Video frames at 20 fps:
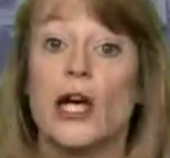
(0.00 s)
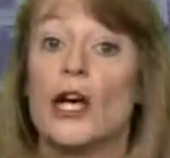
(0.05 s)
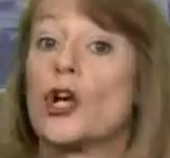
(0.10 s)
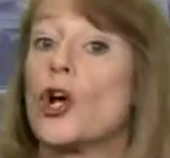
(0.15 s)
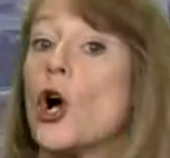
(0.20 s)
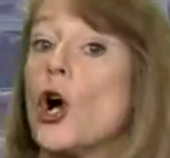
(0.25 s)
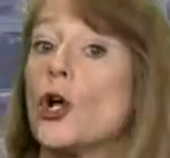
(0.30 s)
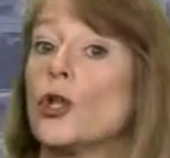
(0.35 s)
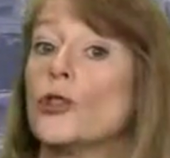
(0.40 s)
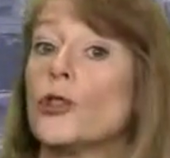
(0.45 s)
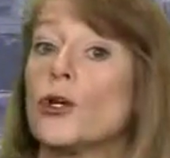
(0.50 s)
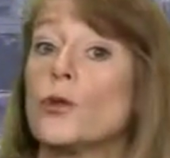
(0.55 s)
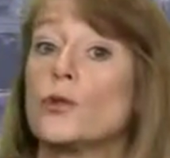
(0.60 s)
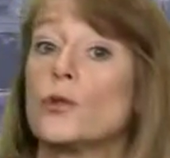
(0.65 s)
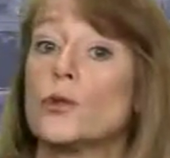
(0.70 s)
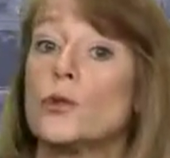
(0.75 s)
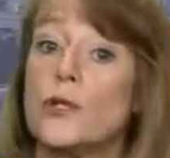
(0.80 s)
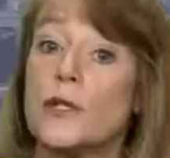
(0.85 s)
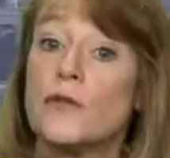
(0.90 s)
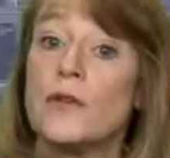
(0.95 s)
called the
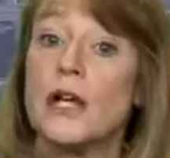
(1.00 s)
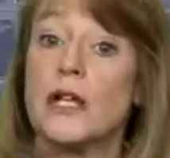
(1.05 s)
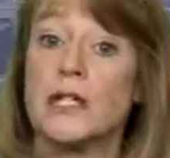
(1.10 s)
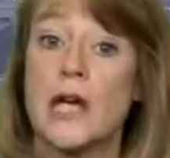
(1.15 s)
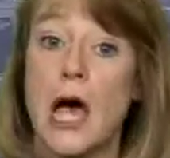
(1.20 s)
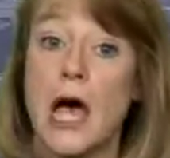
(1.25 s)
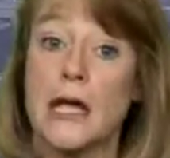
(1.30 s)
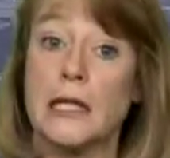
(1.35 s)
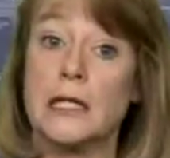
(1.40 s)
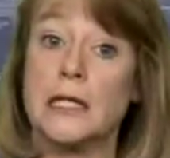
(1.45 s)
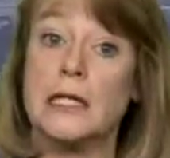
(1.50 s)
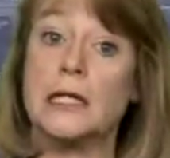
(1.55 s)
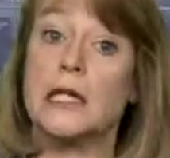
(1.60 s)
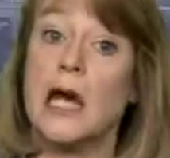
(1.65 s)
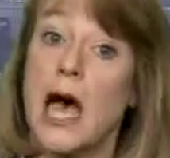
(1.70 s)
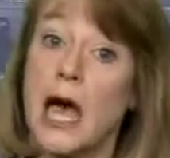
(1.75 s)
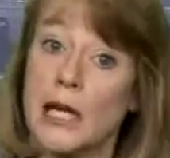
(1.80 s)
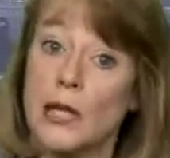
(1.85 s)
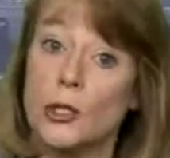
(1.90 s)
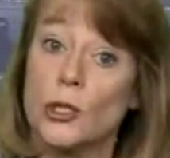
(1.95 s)
Roosevelt Island
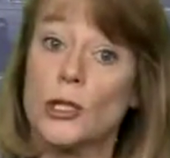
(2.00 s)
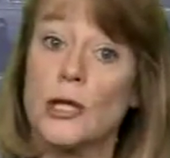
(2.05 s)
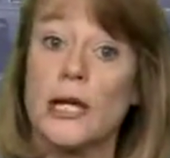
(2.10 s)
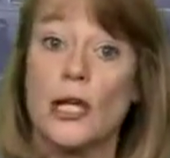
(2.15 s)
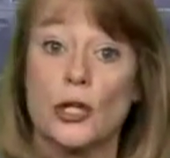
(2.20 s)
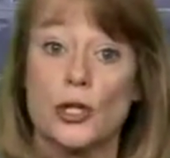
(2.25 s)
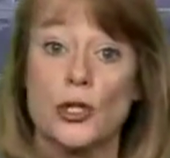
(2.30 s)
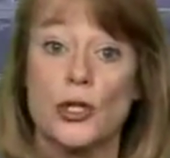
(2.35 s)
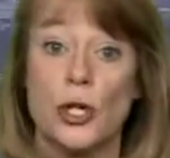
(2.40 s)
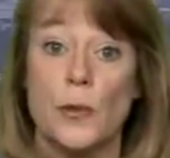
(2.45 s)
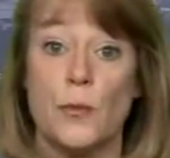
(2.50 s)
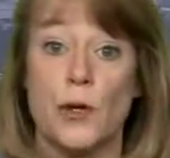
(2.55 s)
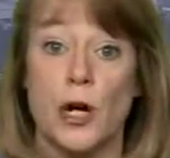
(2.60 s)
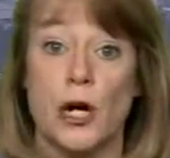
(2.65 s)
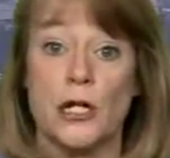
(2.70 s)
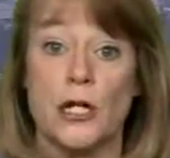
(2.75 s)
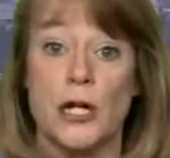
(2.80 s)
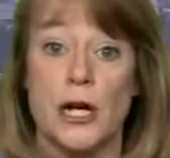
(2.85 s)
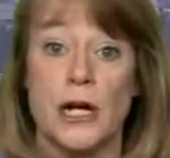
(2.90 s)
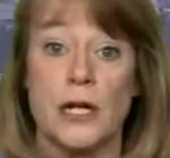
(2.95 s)
Tidal Energy
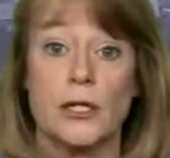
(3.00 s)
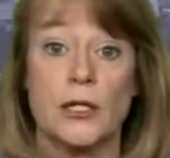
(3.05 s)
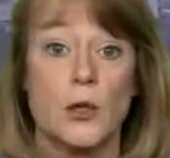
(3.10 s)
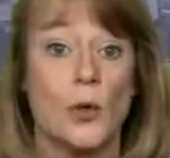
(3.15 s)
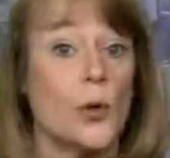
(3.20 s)
Project,